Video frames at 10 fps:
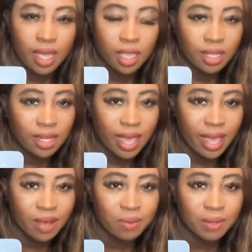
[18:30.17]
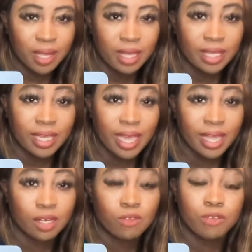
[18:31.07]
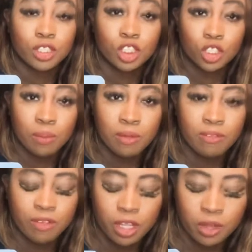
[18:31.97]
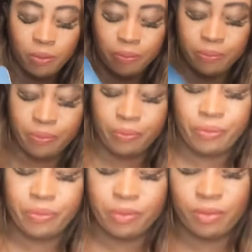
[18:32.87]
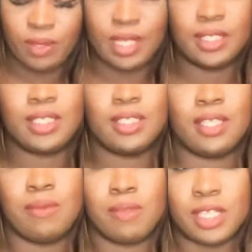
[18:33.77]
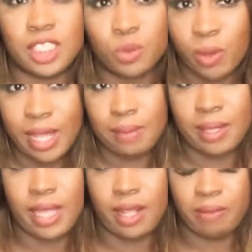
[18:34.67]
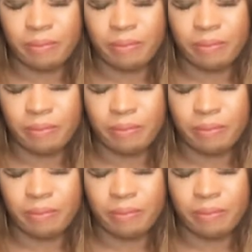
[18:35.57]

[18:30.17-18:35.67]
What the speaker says: Now, again, for some of you, this is what I'm getting.